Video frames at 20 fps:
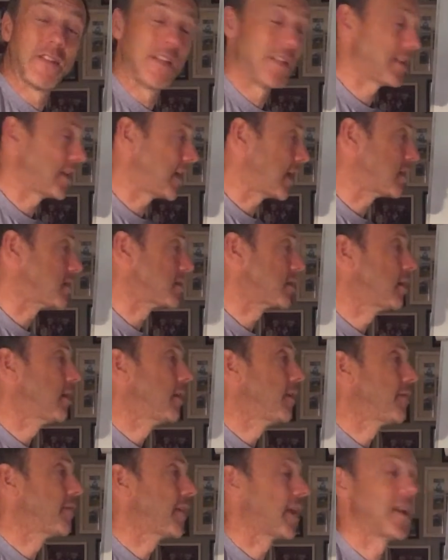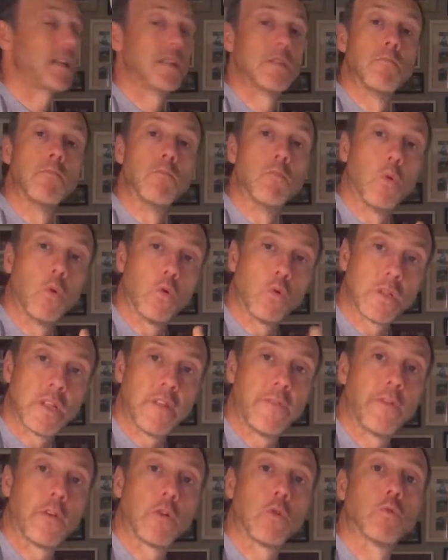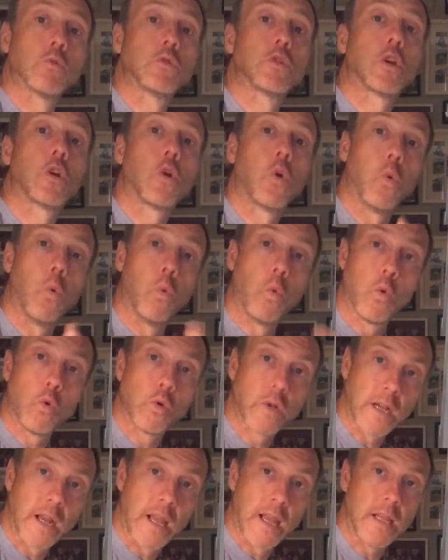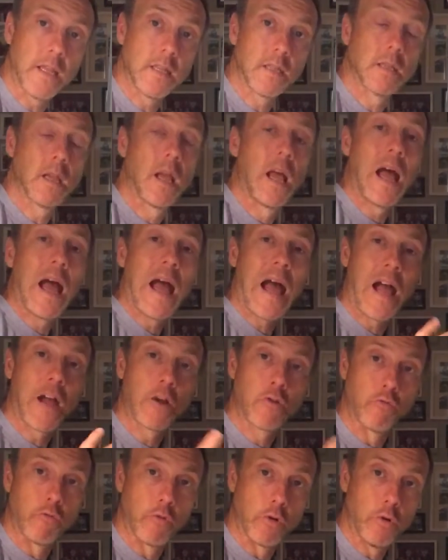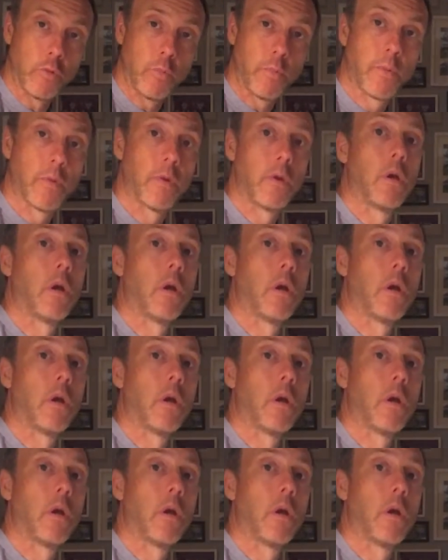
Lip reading: says that it is more difficult to coordinate a group